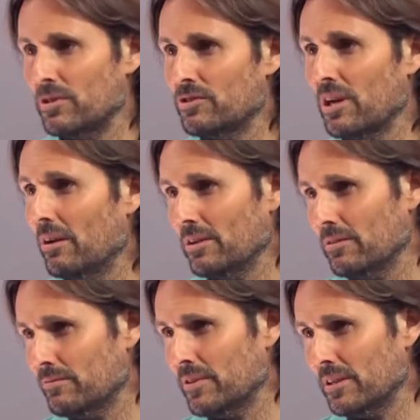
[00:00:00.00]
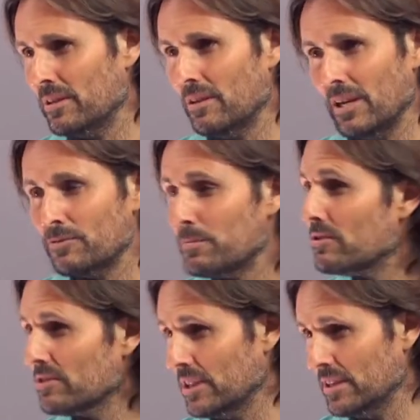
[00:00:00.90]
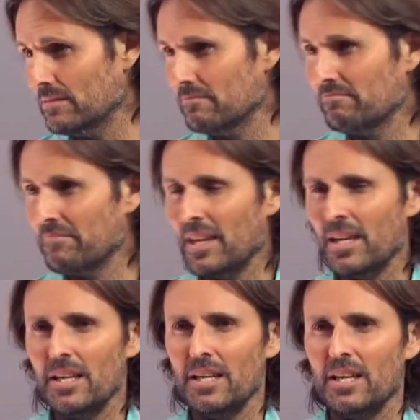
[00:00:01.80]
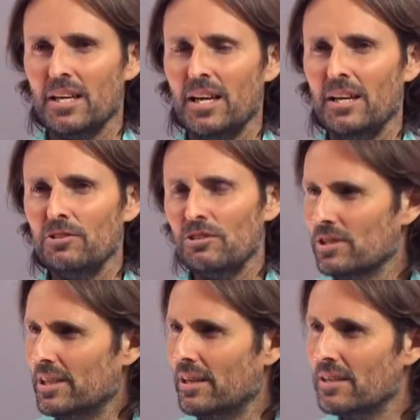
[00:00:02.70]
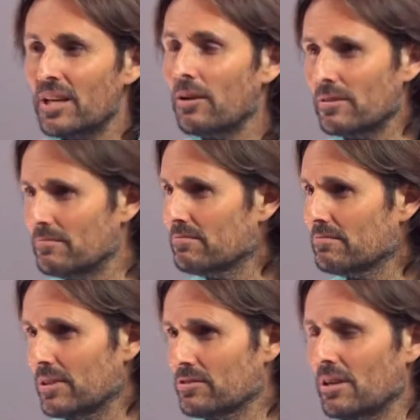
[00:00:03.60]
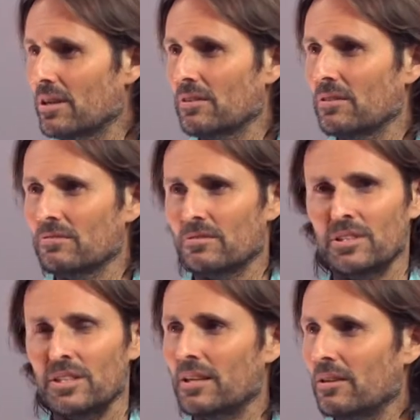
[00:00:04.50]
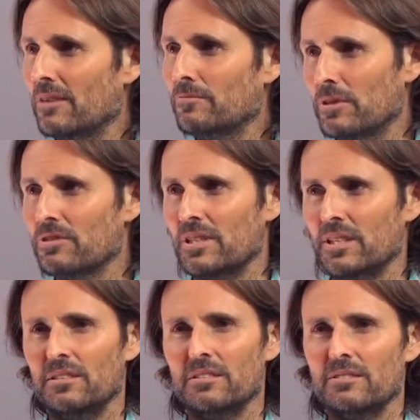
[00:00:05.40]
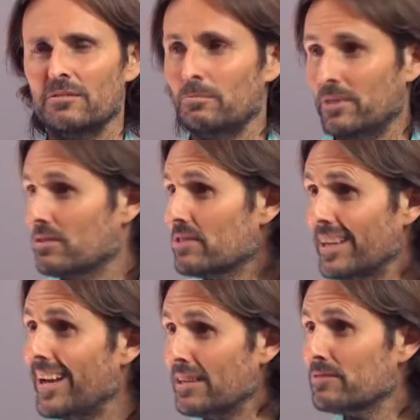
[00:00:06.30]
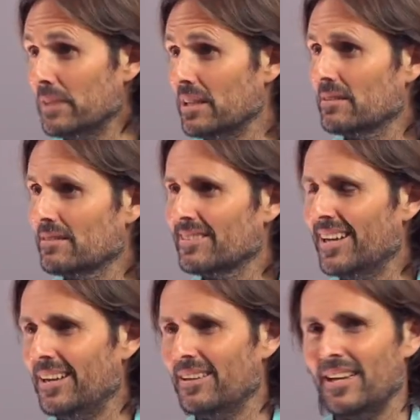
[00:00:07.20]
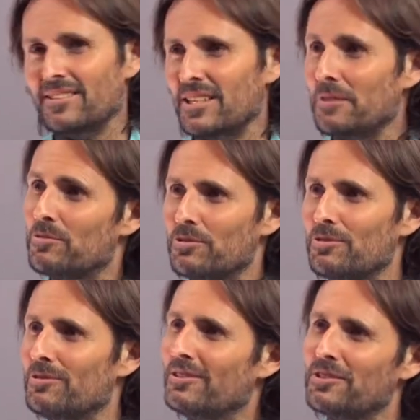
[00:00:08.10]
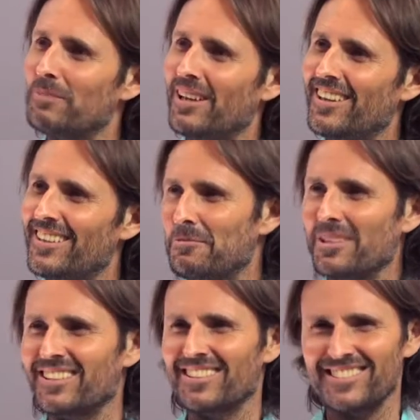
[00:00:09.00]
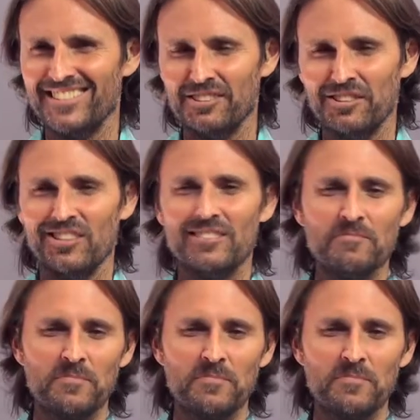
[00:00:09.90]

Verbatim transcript: is going on for their lives personally. And usually I tell them what's going on in their life personally because they ask me and they seem to display a willingness to know.